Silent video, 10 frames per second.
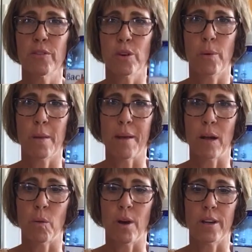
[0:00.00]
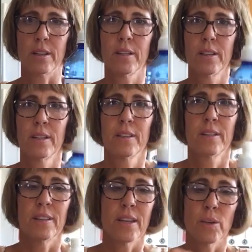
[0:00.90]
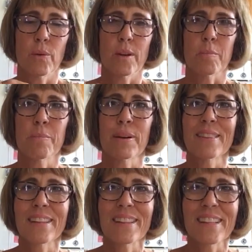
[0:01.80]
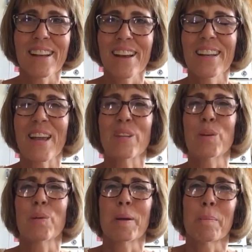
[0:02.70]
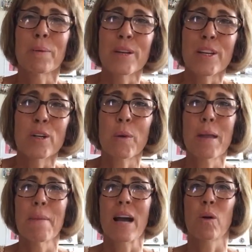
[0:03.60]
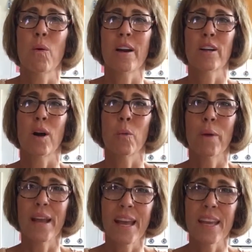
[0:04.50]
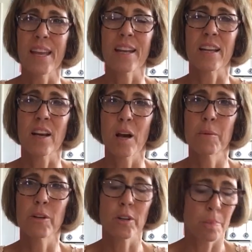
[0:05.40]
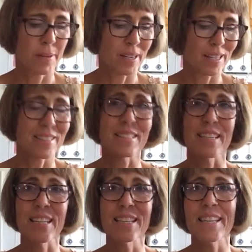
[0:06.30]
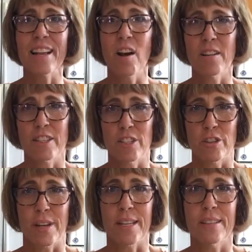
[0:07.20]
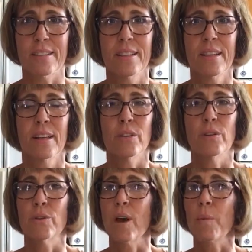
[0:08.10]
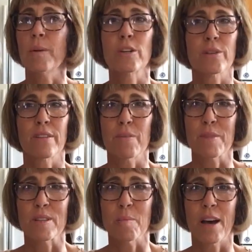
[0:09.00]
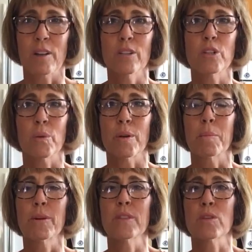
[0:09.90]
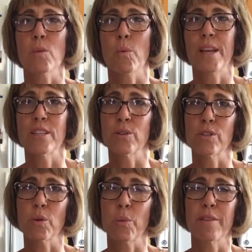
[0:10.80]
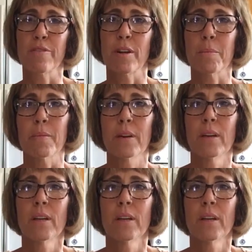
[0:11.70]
of your way back water. Then you want to put the lid on and you want to put your way back water away in a cupboard because this is a concentrate. You do not want to drink from this bottle, so you want to put this away so it's away from